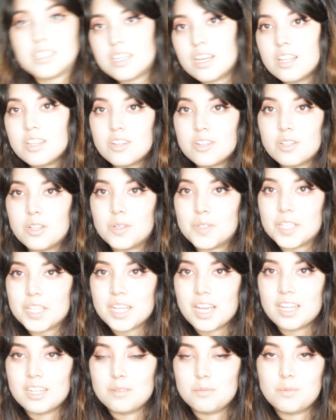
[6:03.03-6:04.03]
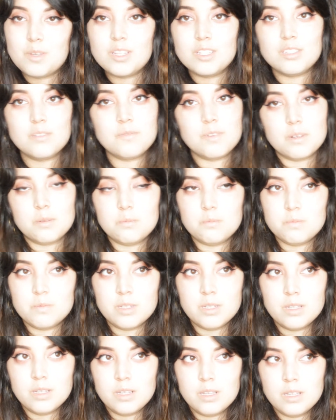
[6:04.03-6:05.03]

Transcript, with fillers: the other clothing item is from